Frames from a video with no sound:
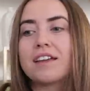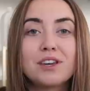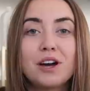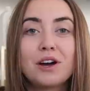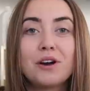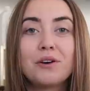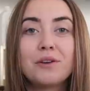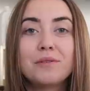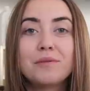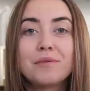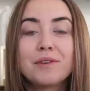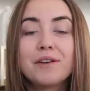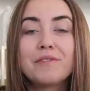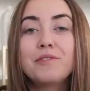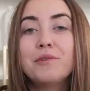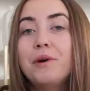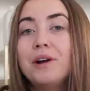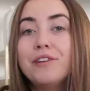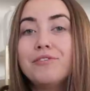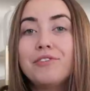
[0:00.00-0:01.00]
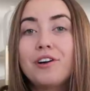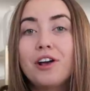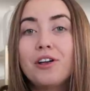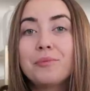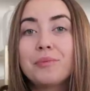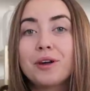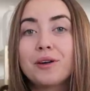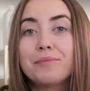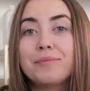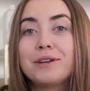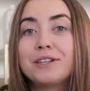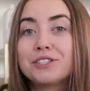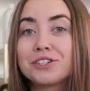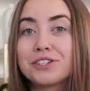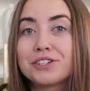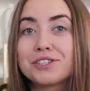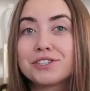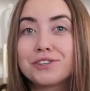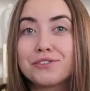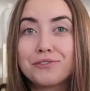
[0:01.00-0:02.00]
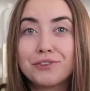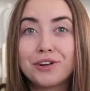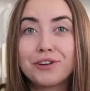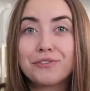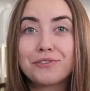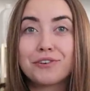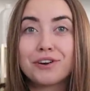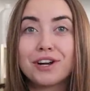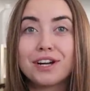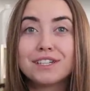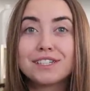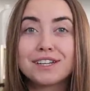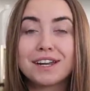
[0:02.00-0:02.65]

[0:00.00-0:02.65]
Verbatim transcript: So if you want to follow me on Pinterest, feel free.